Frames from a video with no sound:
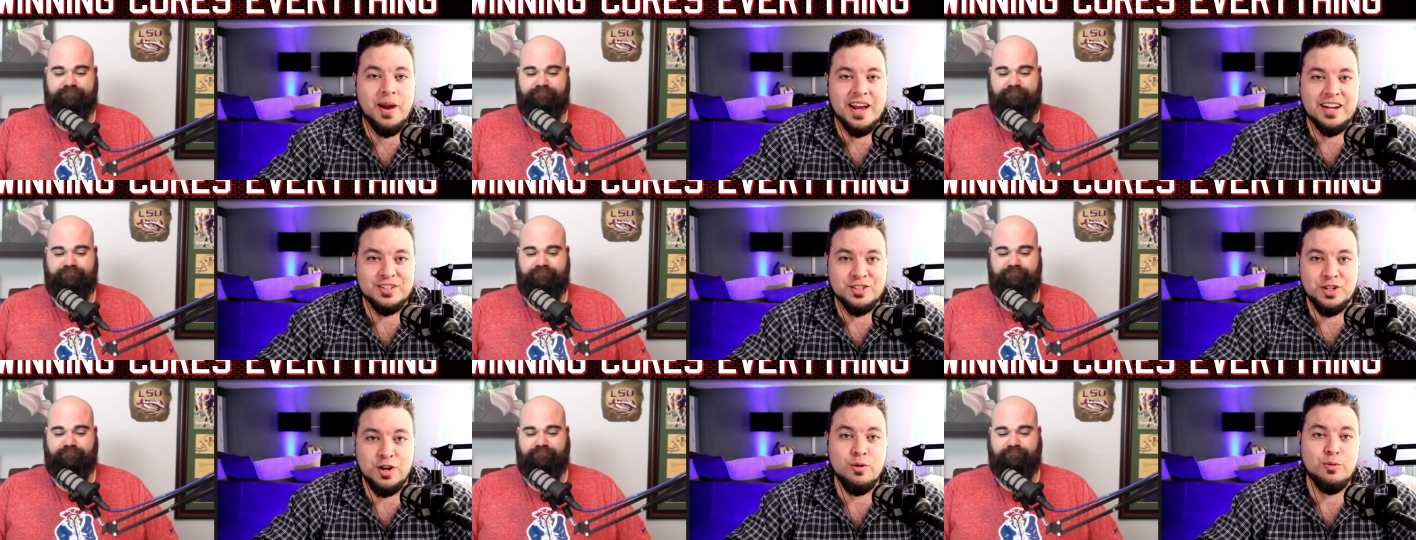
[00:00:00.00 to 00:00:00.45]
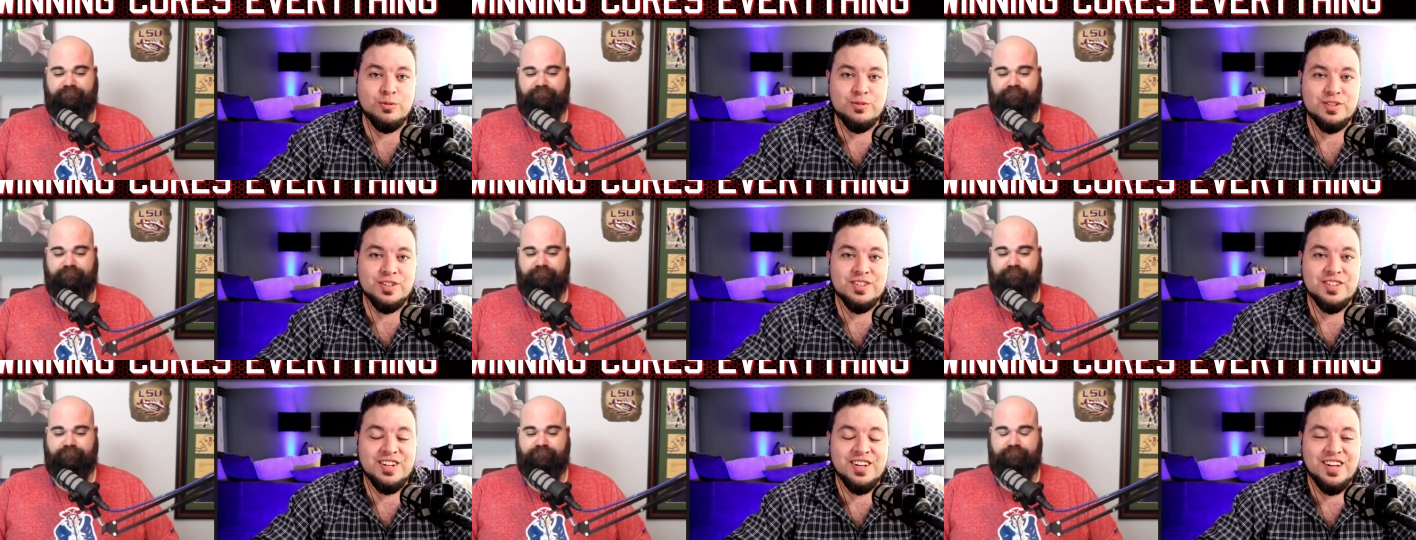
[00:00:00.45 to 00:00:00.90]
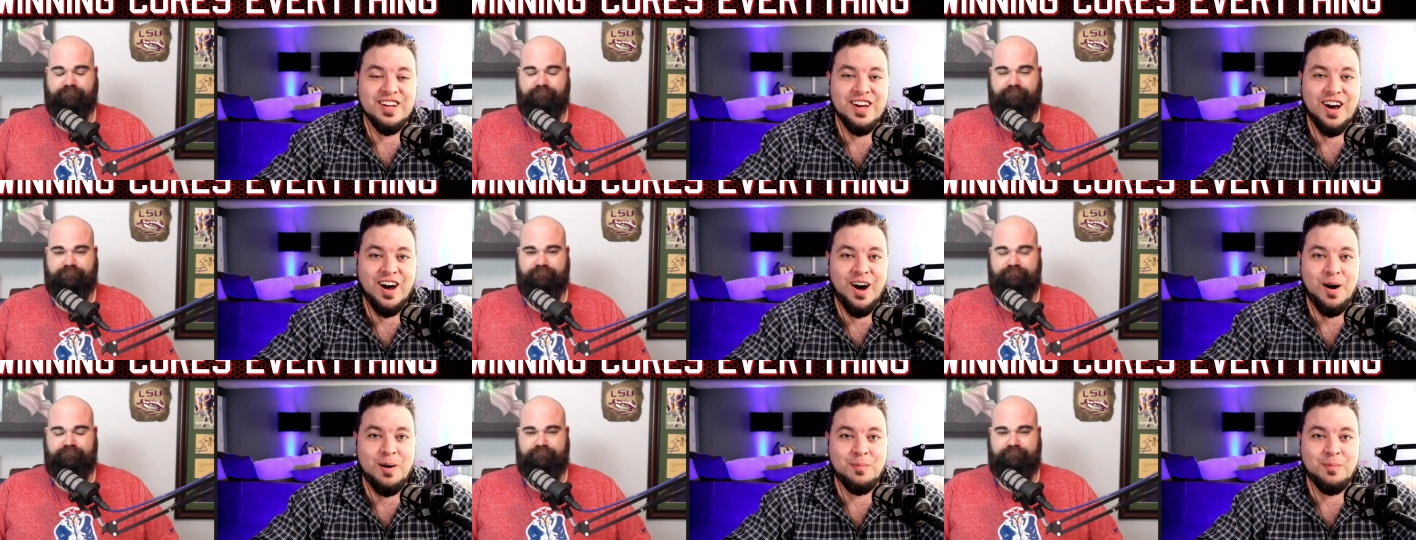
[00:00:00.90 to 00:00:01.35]
Speaker 1: Jones.
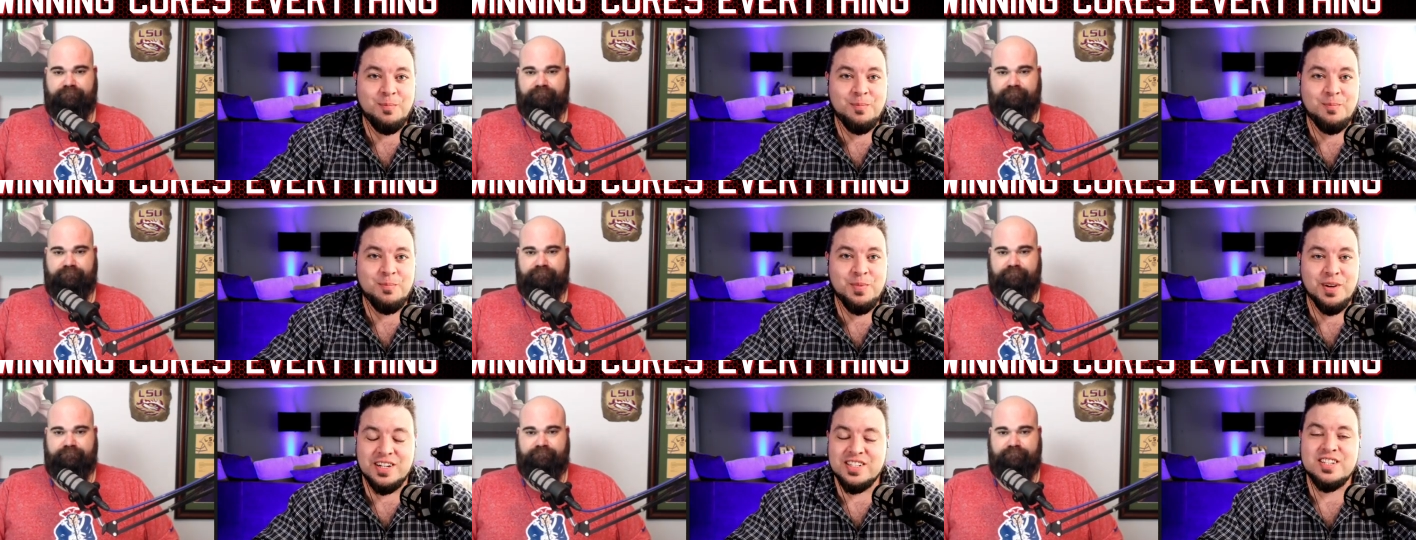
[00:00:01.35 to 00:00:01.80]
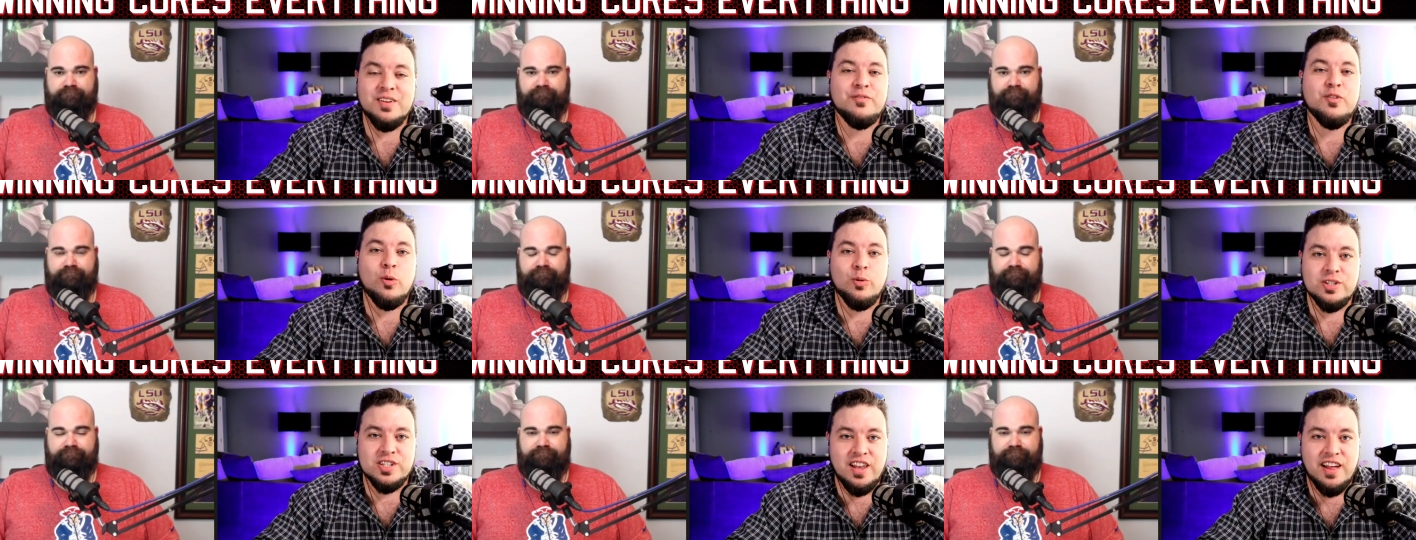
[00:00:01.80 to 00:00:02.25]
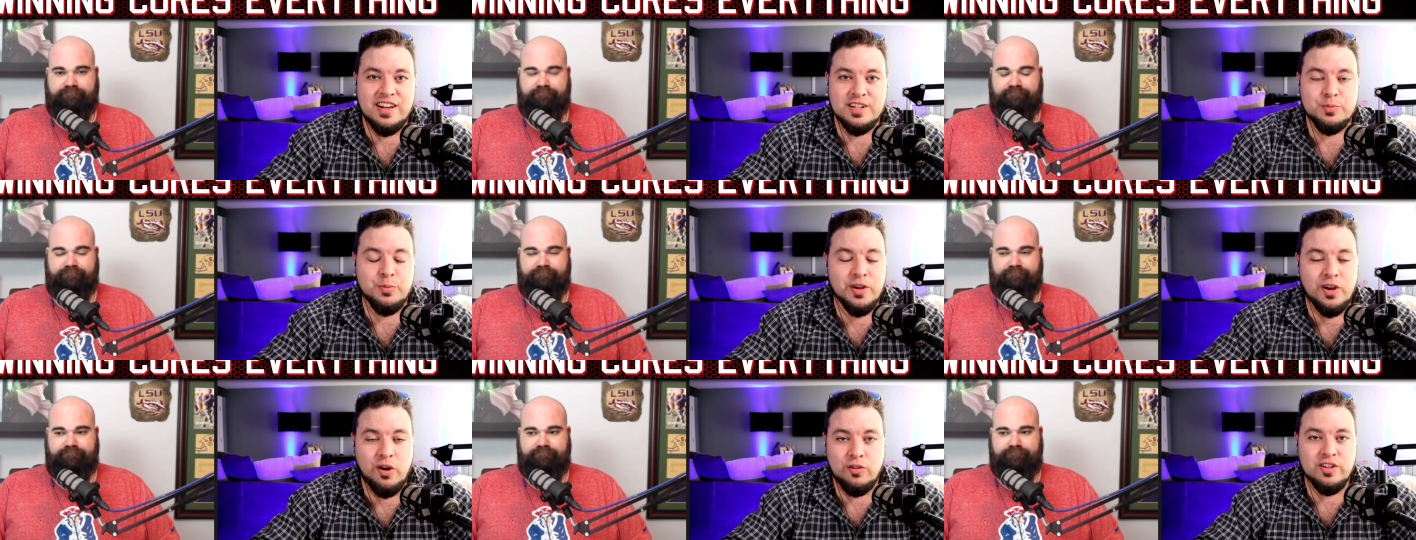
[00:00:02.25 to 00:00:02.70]
Uh, because of course last
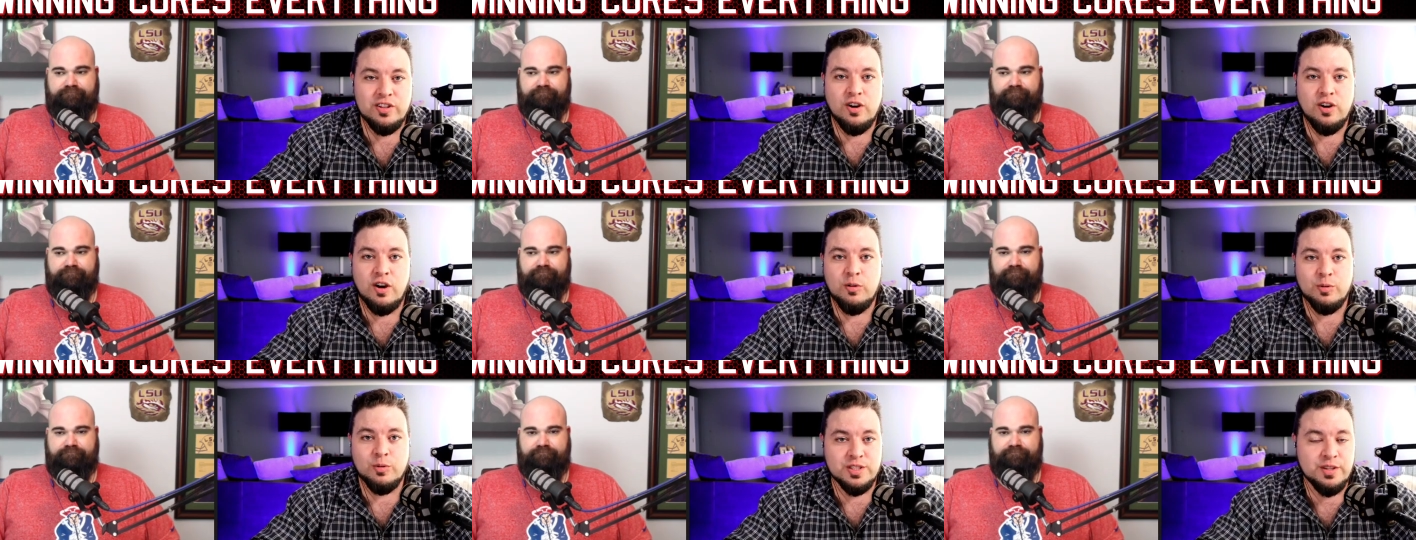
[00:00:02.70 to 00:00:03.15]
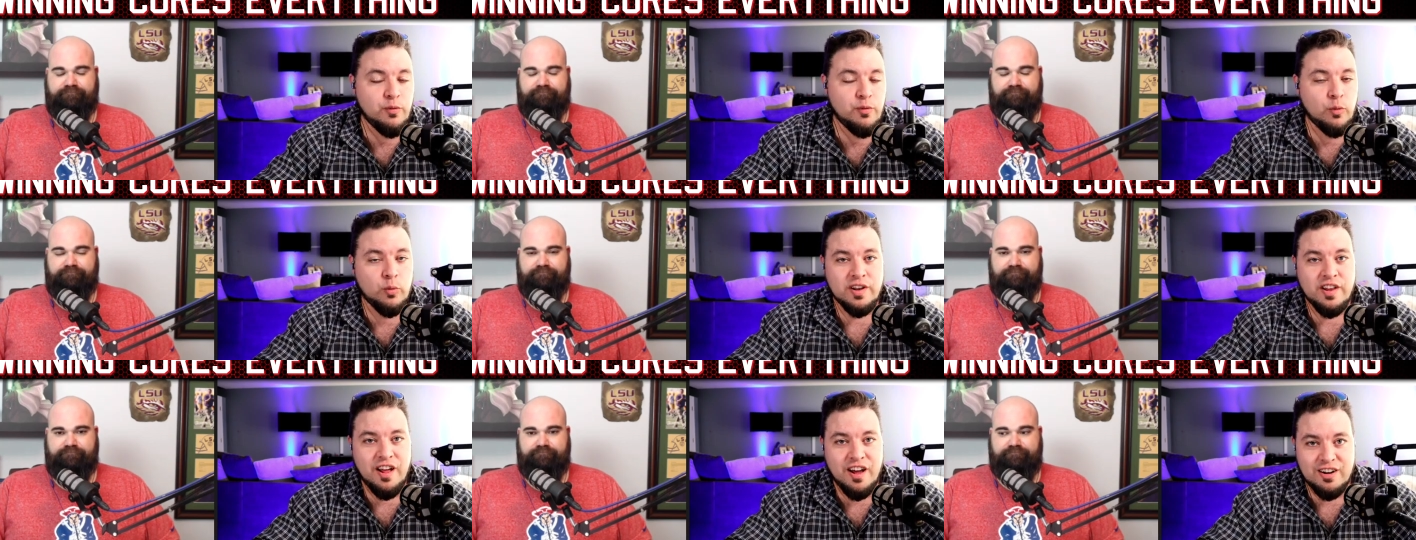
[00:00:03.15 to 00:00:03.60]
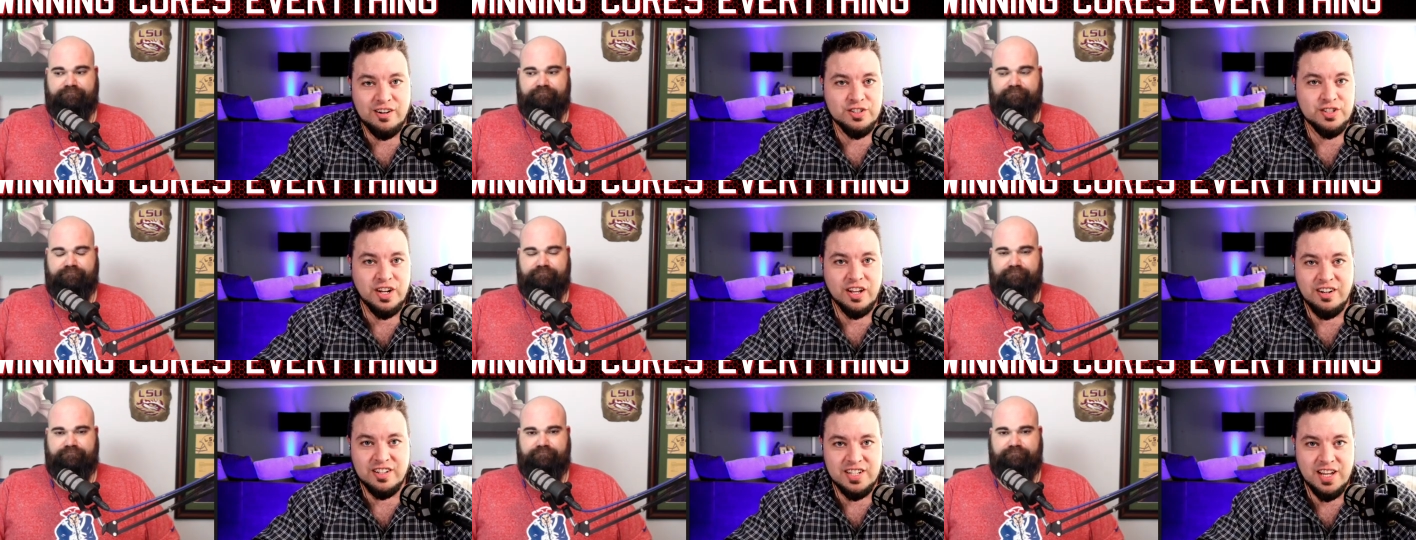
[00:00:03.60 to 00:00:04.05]
week all the talk was the 49ers are
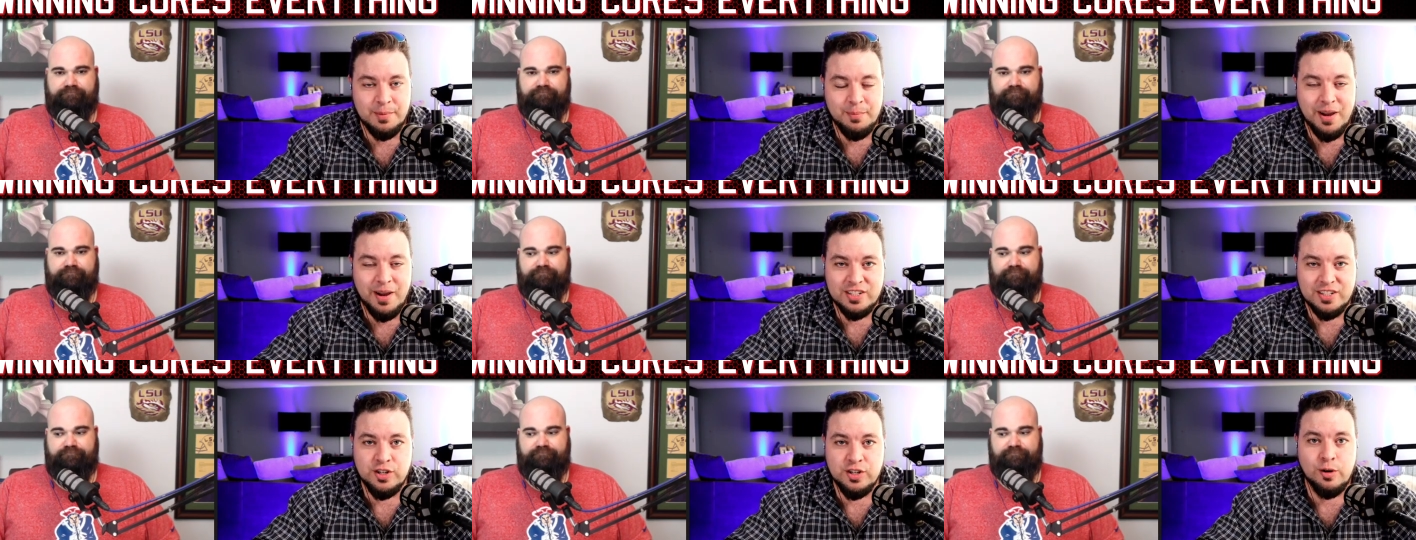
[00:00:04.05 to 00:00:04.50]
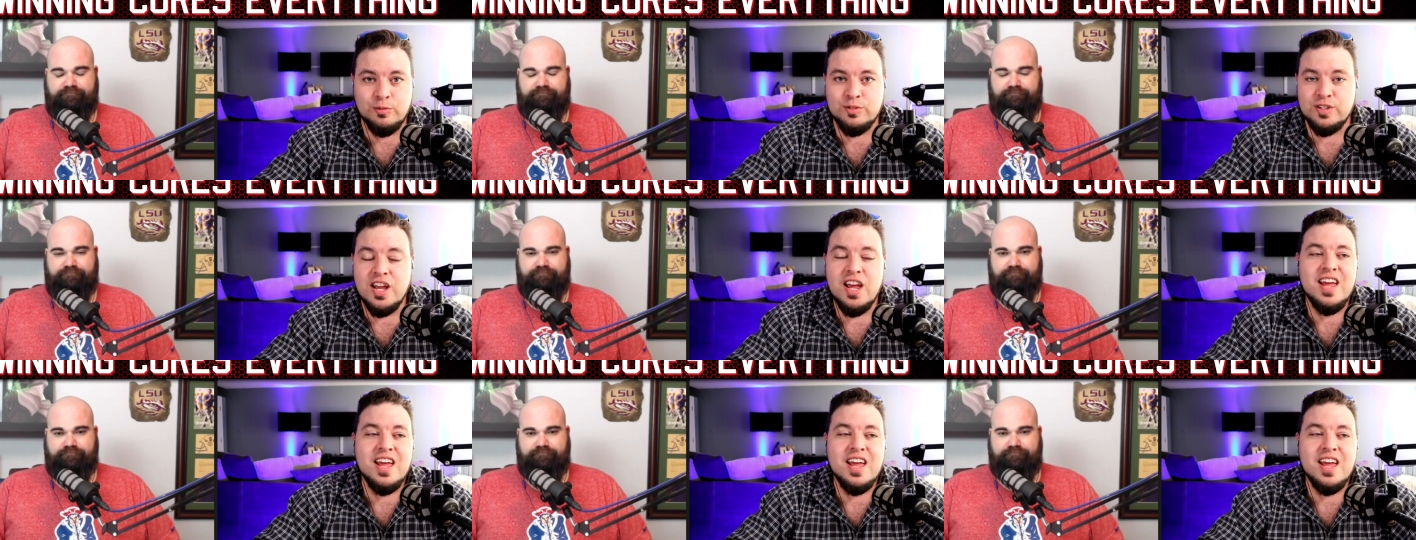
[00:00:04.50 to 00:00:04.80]
going to take Mac Jones.